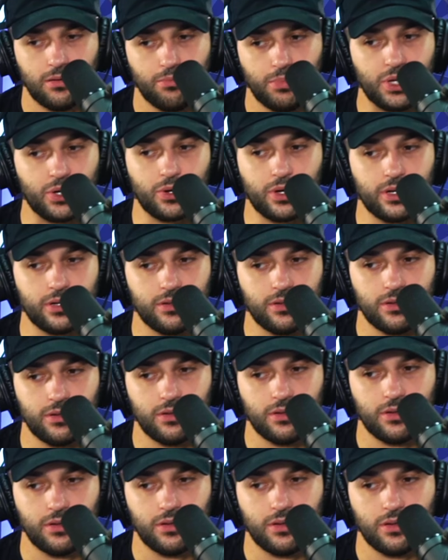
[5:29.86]
Period.
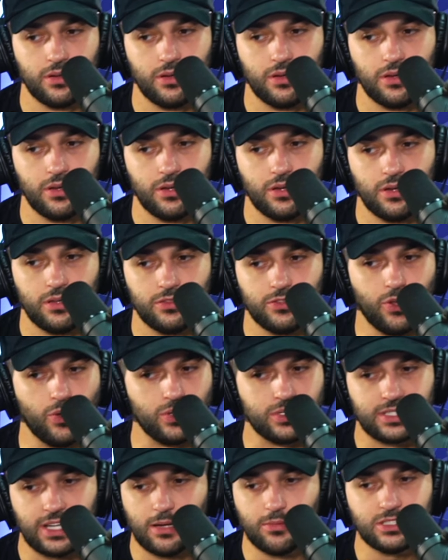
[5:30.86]
The
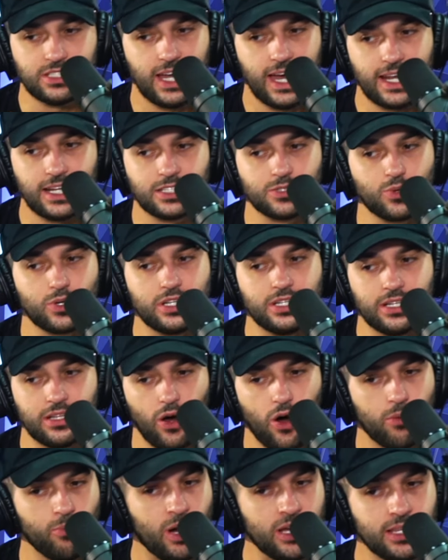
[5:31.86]
only time he's had it is when he did
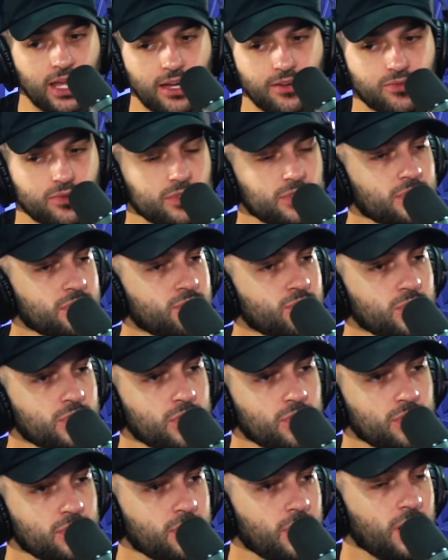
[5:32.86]
All My Life with
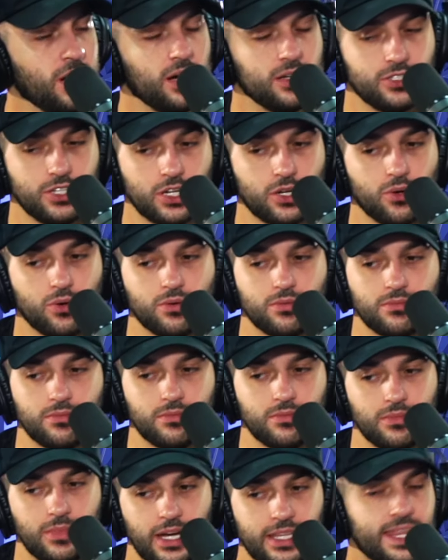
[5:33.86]
J. Cole.
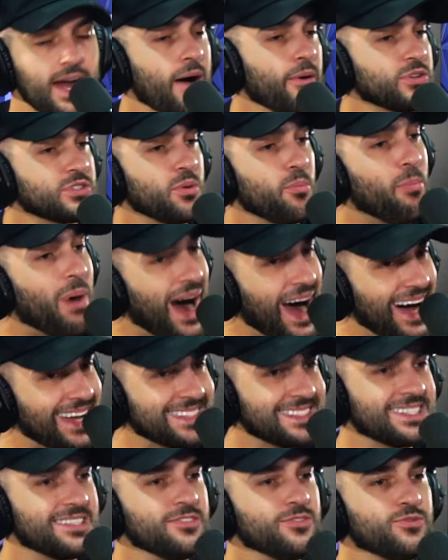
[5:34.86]
And that was a
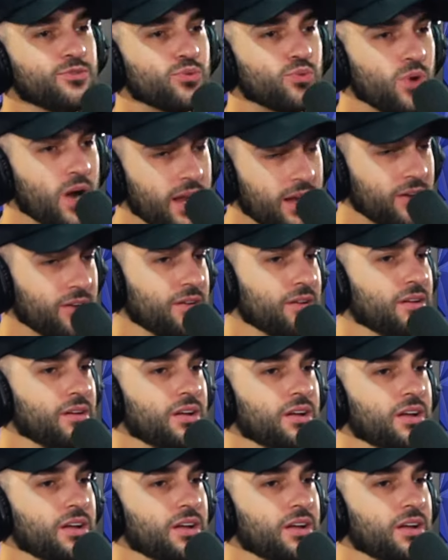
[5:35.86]
positive record.